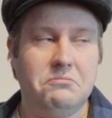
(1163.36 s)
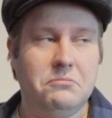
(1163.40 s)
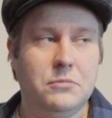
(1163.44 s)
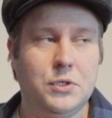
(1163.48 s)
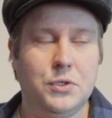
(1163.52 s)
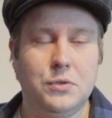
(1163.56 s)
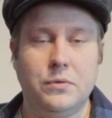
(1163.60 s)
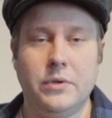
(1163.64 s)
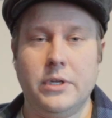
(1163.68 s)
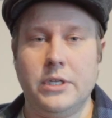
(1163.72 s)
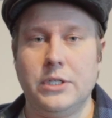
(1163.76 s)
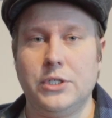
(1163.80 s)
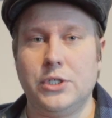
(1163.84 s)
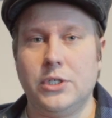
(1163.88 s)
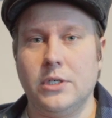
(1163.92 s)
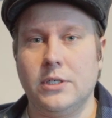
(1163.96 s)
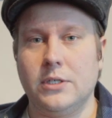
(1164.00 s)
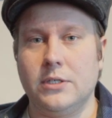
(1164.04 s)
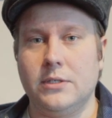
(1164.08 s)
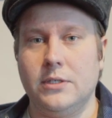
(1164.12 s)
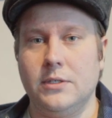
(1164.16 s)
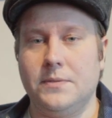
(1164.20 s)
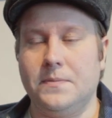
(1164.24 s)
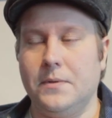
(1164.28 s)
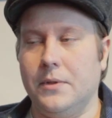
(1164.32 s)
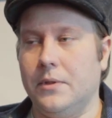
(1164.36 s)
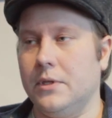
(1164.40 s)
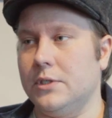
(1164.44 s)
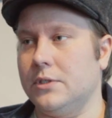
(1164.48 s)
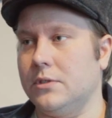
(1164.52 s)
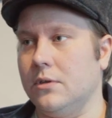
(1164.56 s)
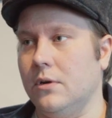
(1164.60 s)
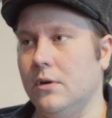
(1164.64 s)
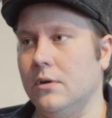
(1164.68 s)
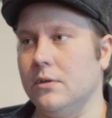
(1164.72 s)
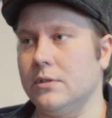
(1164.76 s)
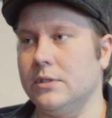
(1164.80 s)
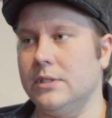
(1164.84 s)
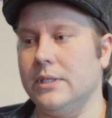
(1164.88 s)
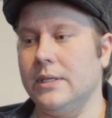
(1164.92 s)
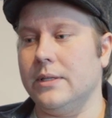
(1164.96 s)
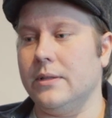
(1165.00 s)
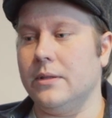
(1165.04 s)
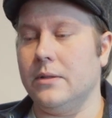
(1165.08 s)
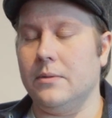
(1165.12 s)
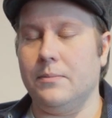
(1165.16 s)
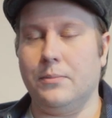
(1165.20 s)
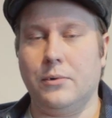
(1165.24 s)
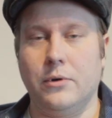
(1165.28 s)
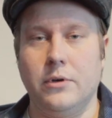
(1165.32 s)
do any justice for the songs,
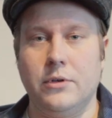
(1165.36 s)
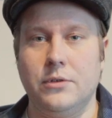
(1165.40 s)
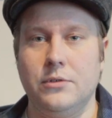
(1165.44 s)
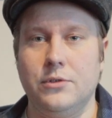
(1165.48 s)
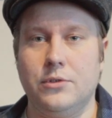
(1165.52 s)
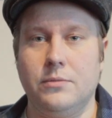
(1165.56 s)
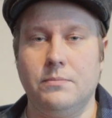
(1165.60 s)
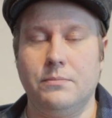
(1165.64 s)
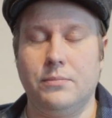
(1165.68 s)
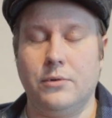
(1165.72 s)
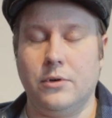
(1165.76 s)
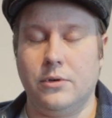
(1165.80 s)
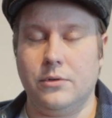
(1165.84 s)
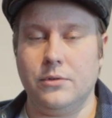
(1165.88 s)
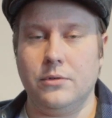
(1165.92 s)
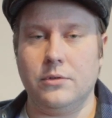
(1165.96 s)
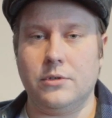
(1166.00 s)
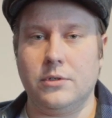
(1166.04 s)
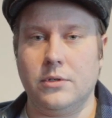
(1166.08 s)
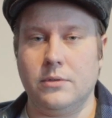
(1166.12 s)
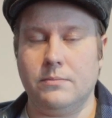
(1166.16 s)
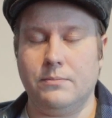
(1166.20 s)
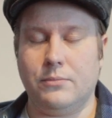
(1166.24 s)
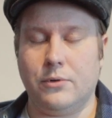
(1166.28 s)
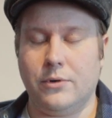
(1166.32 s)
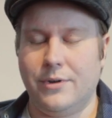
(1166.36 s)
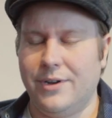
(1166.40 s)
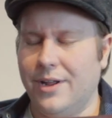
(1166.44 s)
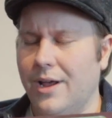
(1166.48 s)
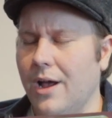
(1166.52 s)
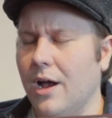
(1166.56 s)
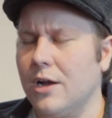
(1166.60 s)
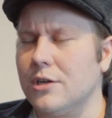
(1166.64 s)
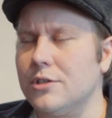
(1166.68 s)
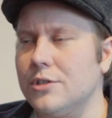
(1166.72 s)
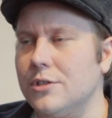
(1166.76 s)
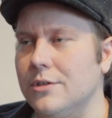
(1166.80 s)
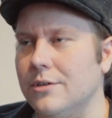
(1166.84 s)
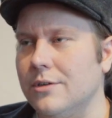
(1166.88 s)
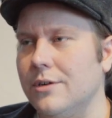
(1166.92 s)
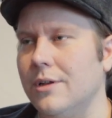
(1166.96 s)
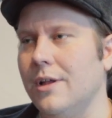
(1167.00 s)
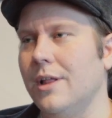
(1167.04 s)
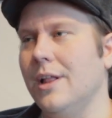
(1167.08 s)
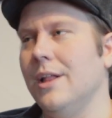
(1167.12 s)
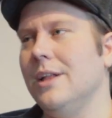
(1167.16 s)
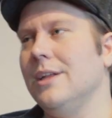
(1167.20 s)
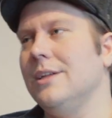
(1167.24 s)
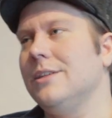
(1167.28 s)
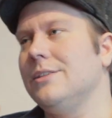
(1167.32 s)
and the production
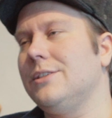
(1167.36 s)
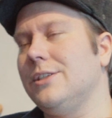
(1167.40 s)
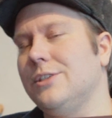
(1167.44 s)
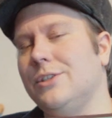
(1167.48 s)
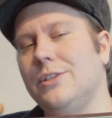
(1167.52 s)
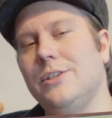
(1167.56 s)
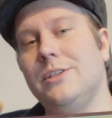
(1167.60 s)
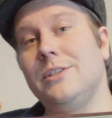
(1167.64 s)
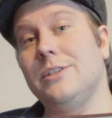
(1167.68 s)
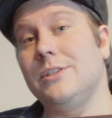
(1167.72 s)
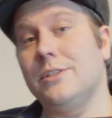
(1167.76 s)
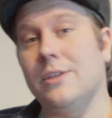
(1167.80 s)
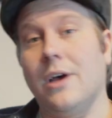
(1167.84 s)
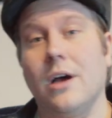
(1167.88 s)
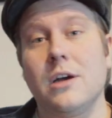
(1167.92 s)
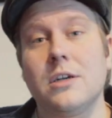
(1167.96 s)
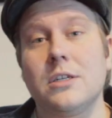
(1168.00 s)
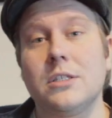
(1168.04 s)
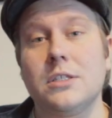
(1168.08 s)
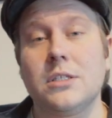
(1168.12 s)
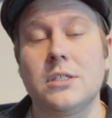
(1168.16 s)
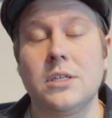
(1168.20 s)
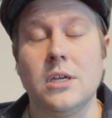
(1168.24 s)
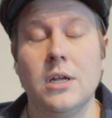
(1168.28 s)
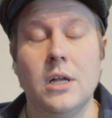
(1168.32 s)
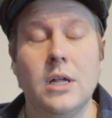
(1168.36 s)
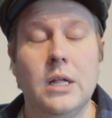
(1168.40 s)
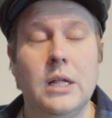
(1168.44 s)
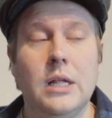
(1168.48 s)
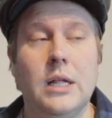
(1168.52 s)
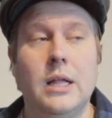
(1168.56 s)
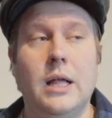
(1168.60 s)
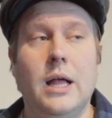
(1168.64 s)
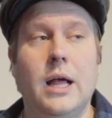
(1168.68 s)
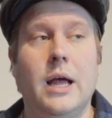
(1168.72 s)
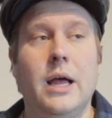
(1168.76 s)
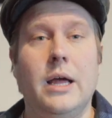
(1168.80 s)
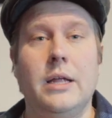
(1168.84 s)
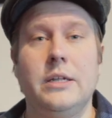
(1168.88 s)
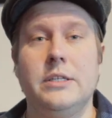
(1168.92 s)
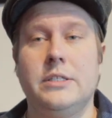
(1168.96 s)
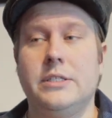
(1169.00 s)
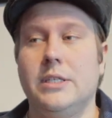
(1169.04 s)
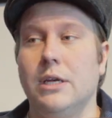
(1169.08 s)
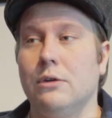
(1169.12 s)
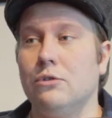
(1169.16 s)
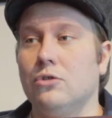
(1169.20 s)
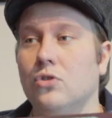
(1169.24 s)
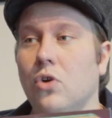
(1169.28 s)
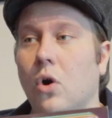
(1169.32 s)
just sucks. It
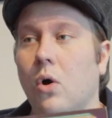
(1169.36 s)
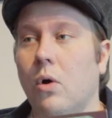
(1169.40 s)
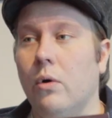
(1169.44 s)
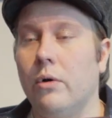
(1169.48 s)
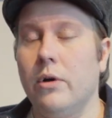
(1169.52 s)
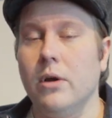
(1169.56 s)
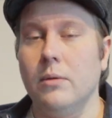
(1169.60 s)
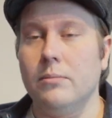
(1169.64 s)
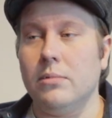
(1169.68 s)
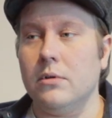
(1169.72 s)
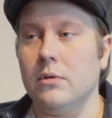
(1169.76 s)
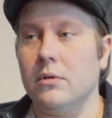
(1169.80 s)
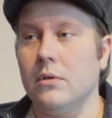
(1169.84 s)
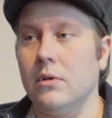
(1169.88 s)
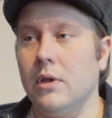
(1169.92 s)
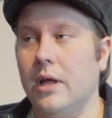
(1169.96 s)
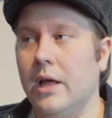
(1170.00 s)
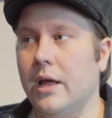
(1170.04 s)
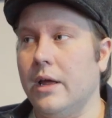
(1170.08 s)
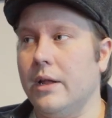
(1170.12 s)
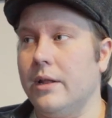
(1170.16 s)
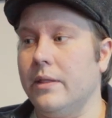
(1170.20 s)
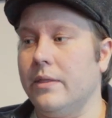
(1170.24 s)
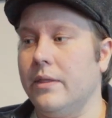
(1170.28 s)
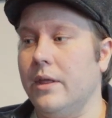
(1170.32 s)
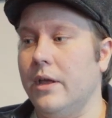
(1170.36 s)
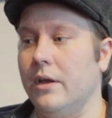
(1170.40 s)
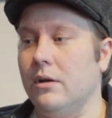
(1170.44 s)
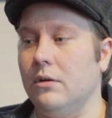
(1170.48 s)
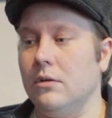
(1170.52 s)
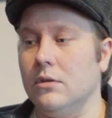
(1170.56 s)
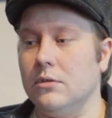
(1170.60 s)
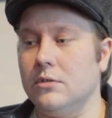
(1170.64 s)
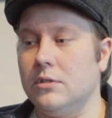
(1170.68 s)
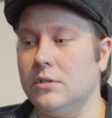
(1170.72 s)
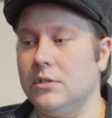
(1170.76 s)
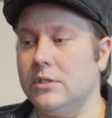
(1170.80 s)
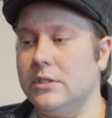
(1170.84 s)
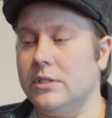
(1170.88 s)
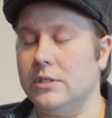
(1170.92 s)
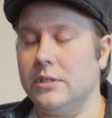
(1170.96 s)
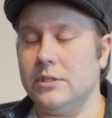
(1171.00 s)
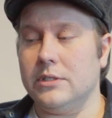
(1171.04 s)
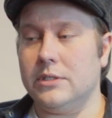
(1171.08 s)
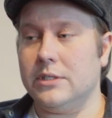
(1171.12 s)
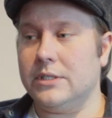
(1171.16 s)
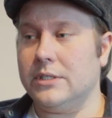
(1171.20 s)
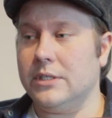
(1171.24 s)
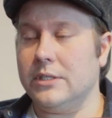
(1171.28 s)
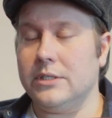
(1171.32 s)
sounds horrible, and they all
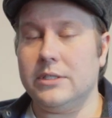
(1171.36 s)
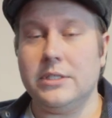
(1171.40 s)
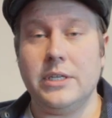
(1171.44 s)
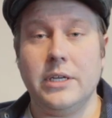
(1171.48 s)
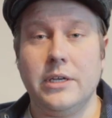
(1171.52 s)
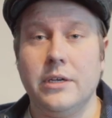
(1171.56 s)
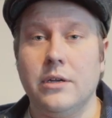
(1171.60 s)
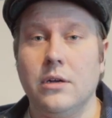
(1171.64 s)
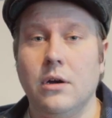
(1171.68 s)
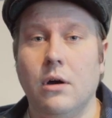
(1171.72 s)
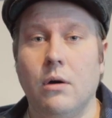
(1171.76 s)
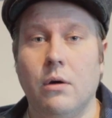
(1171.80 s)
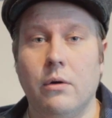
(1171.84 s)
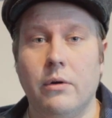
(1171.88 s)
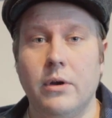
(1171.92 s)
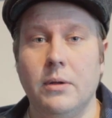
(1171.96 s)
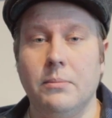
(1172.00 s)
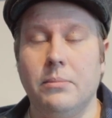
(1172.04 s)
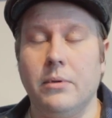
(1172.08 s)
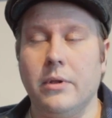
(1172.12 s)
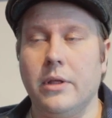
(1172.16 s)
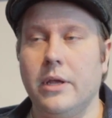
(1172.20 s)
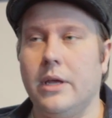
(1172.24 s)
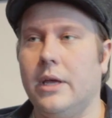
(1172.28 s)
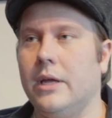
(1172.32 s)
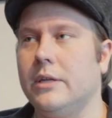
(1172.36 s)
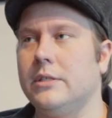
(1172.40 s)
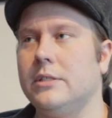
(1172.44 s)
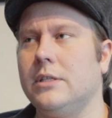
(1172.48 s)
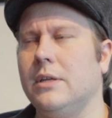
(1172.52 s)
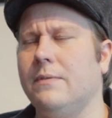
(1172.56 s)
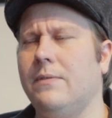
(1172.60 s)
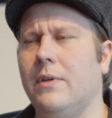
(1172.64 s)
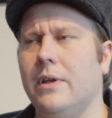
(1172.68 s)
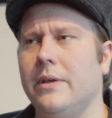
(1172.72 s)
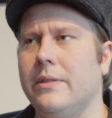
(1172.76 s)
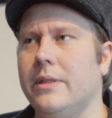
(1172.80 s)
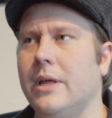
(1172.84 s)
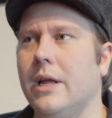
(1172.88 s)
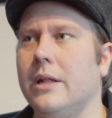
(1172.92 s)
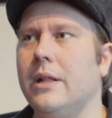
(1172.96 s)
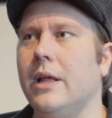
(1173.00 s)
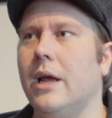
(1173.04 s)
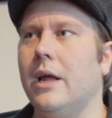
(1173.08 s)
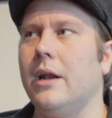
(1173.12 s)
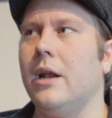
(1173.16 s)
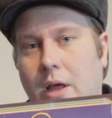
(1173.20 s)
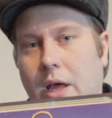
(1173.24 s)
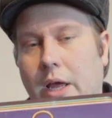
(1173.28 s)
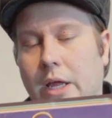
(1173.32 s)
sing horribly and stuff like that.
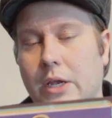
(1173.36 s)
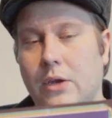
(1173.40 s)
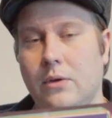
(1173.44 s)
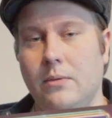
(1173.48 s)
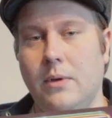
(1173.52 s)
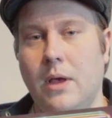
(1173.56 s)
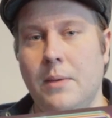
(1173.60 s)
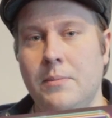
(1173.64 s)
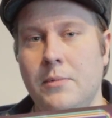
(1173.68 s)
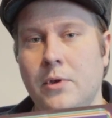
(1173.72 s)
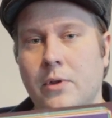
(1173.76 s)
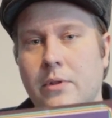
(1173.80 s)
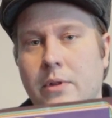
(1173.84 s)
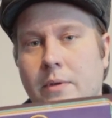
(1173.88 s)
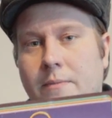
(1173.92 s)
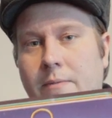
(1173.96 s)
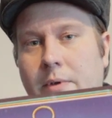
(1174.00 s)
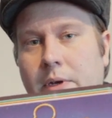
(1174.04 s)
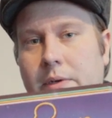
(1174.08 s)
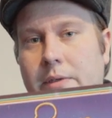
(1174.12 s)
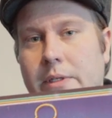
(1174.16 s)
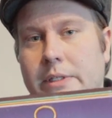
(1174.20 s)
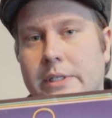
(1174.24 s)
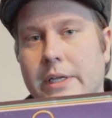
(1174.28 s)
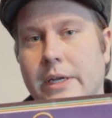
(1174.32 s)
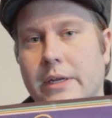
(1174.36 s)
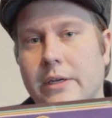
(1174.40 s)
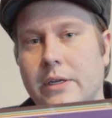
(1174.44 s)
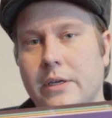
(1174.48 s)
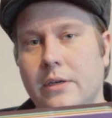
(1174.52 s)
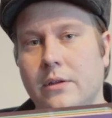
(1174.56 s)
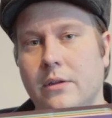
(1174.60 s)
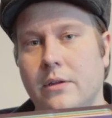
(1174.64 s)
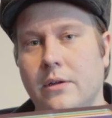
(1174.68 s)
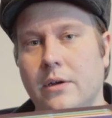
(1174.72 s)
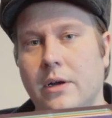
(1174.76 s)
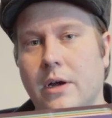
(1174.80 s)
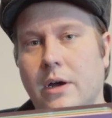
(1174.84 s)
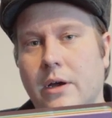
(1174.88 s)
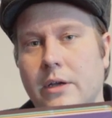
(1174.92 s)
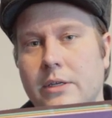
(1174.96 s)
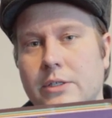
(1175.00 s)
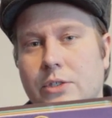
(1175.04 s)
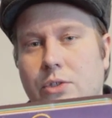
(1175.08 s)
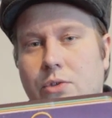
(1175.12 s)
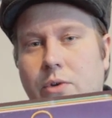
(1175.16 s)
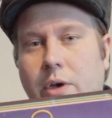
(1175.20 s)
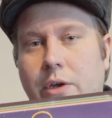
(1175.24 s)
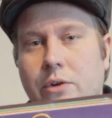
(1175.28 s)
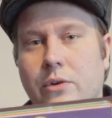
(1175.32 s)
And I'm not a very technical guy,
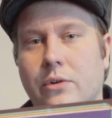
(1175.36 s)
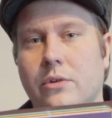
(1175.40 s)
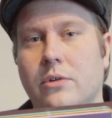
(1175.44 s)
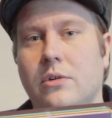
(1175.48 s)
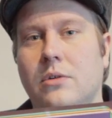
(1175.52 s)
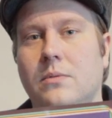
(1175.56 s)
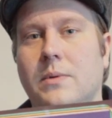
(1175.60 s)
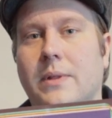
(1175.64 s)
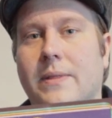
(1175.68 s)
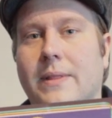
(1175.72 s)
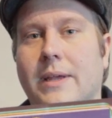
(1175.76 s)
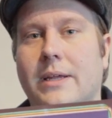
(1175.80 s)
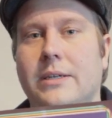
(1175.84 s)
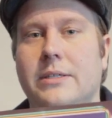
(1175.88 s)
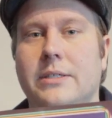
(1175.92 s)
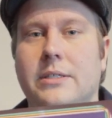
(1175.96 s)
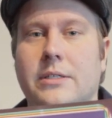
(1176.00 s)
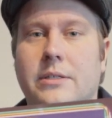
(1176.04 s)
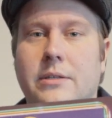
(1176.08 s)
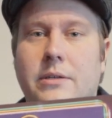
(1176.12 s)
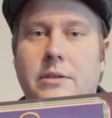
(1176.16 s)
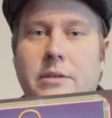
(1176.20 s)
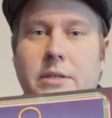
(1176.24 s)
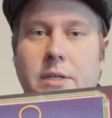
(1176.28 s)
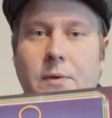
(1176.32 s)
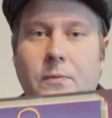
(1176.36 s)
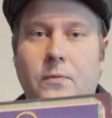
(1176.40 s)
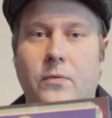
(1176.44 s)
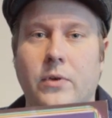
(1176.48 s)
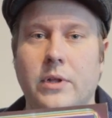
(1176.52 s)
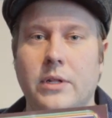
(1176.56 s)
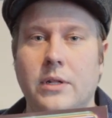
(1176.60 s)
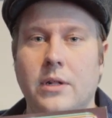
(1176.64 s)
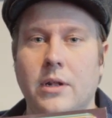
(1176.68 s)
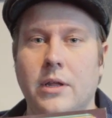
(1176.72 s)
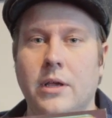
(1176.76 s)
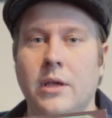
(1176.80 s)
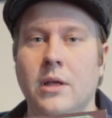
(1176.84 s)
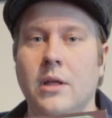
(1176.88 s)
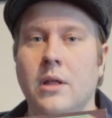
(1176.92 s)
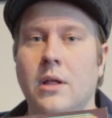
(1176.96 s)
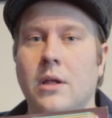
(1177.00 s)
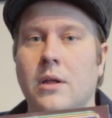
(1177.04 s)
so I don't know what they did differently